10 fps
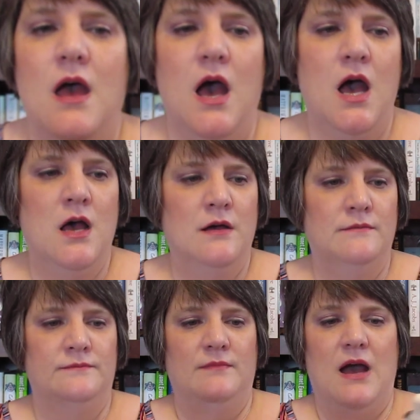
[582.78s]

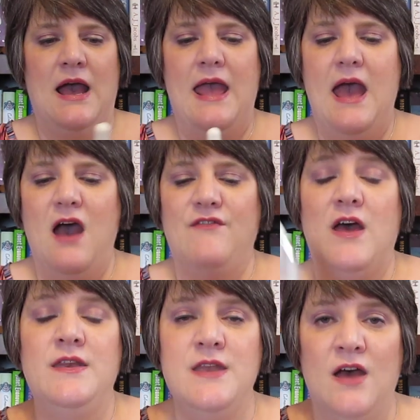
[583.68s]
I have
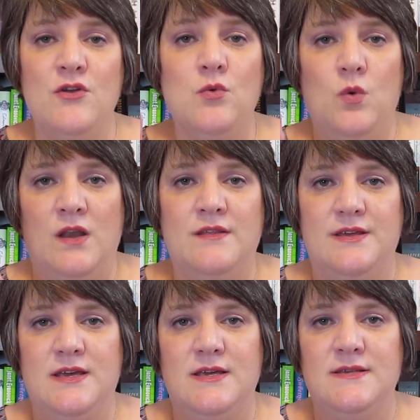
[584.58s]
another one of
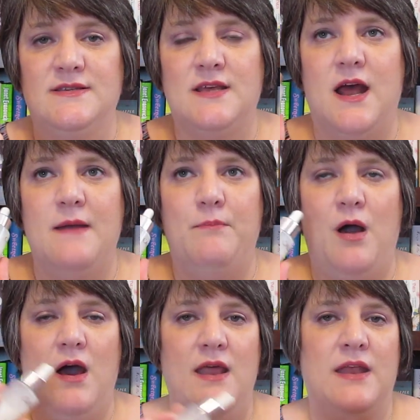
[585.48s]
these that I
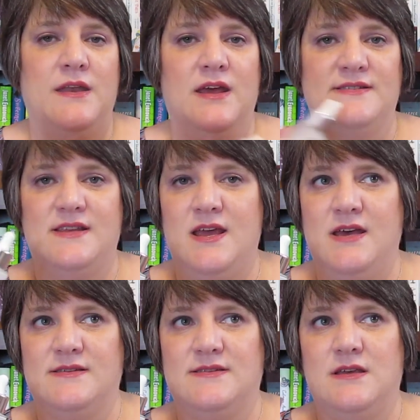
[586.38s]
bought at an
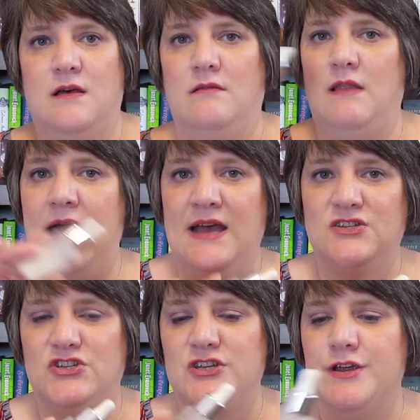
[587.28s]
SAS sale
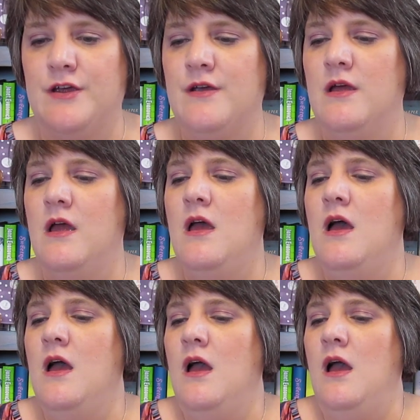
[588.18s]
last year,
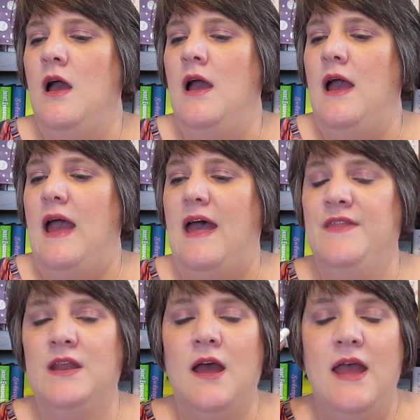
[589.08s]
And
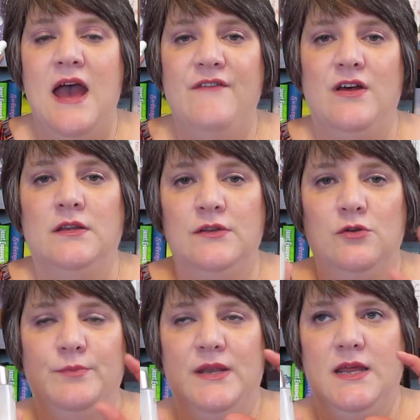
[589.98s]
then I have a
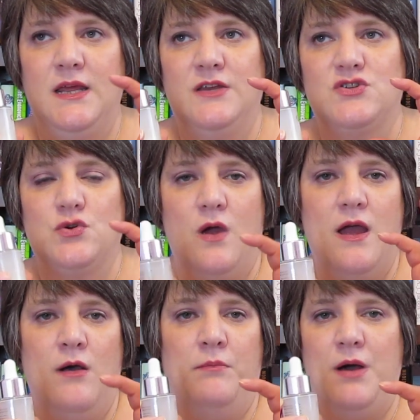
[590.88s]
little bitty
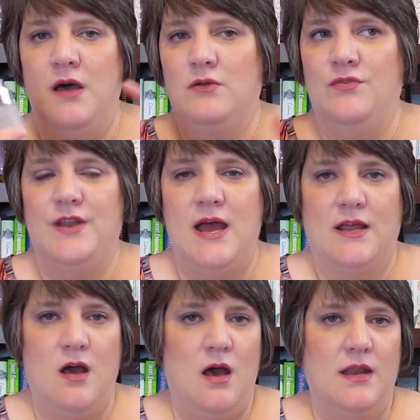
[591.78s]
trial bottle that I
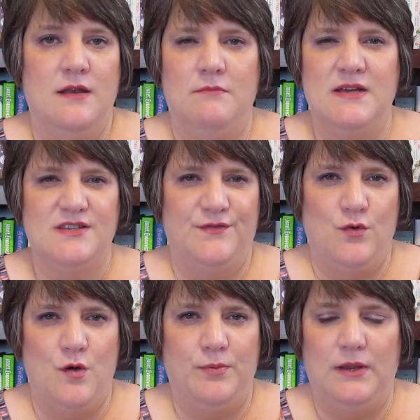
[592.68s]
got in my
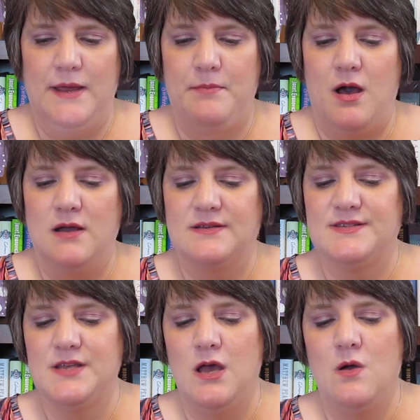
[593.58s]
Sephora Play box.
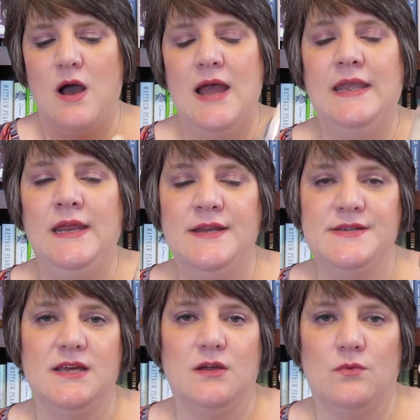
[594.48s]
So I need to
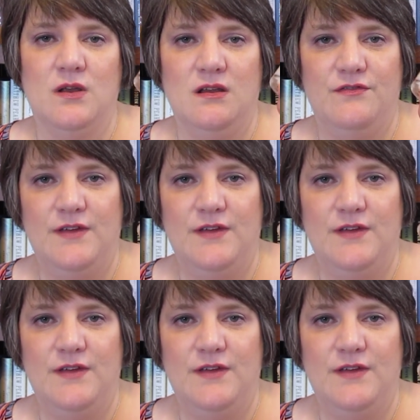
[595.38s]
get rid of